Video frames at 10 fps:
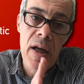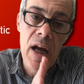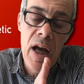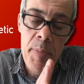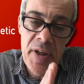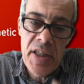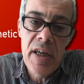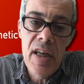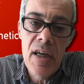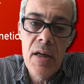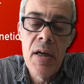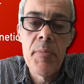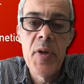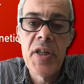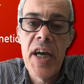a particular
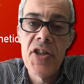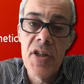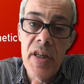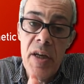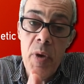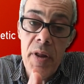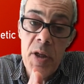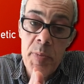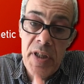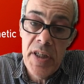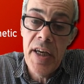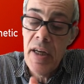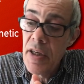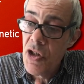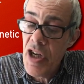mutation in one of these
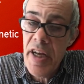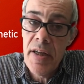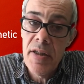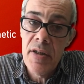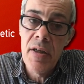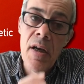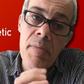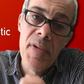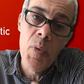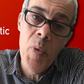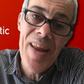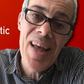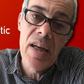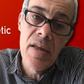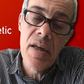particular genes. But when
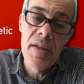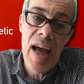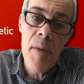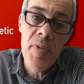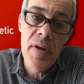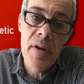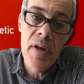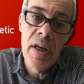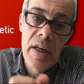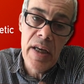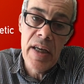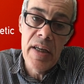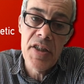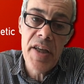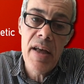that does happen in a
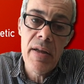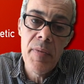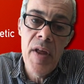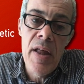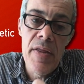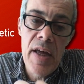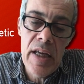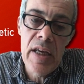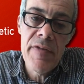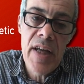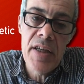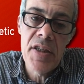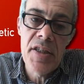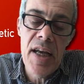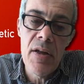cell, then it gives that
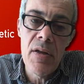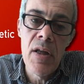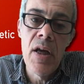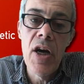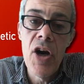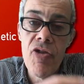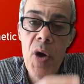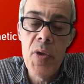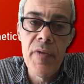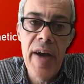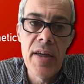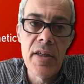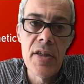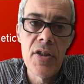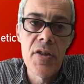cell a growth
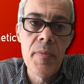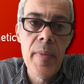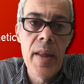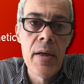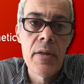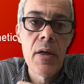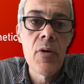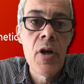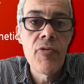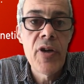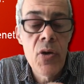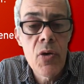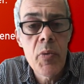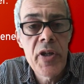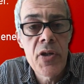advantage. So
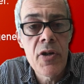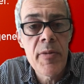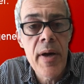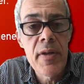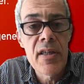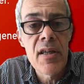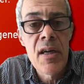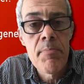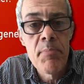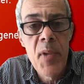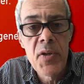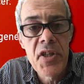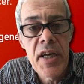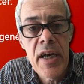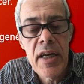recall we talked about this
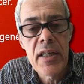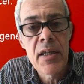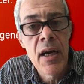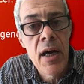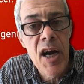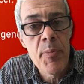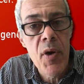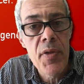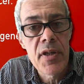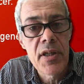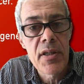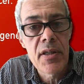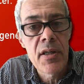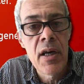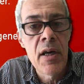multi-hit
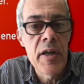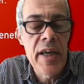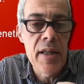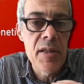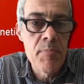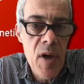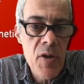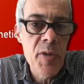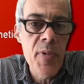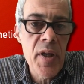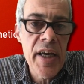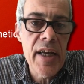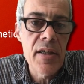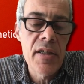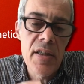hypothesis. You get these multiple
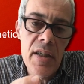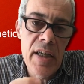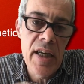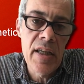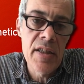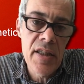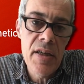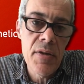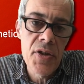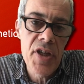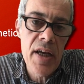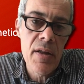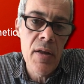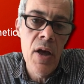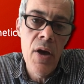hits in a single
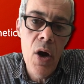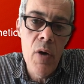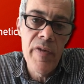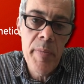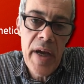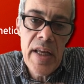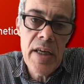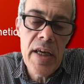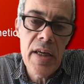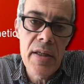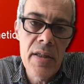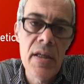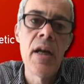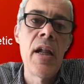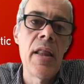cell over many years
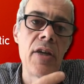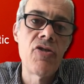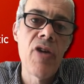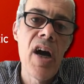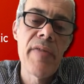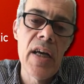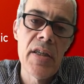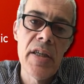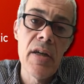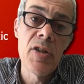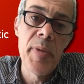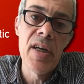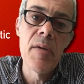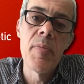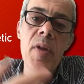that drive that cell to
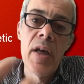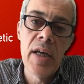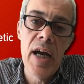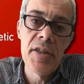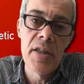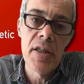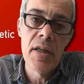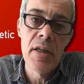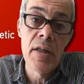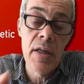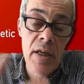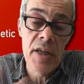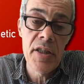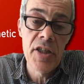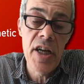become carcinogenic
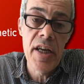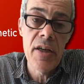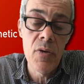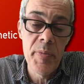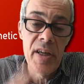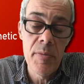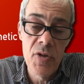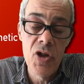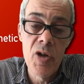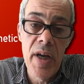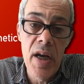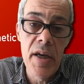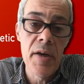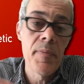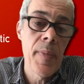carcinogenic or become
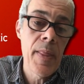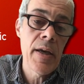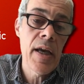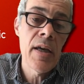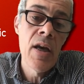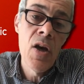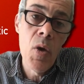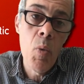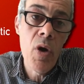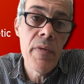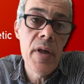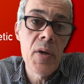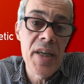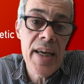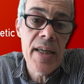tumor-like. Okay, One of those
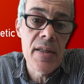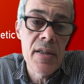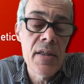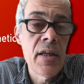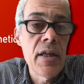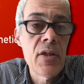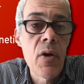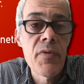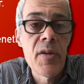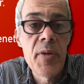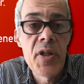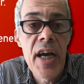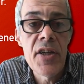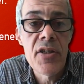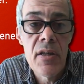hits is often a
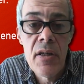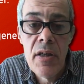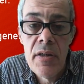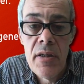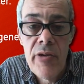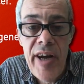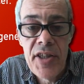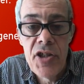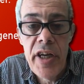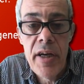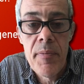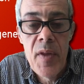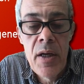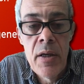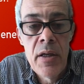mutation to the RAS gene.
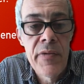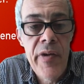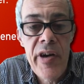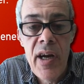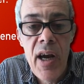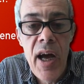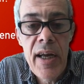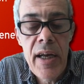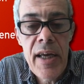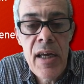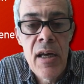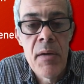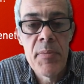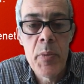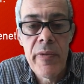It's very unlikely,
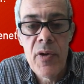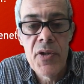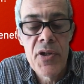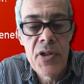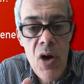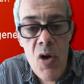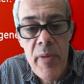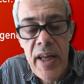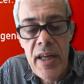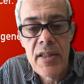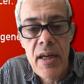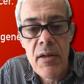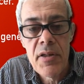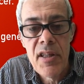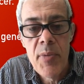but we've got so many
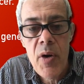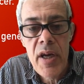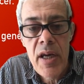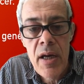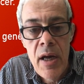cells in the body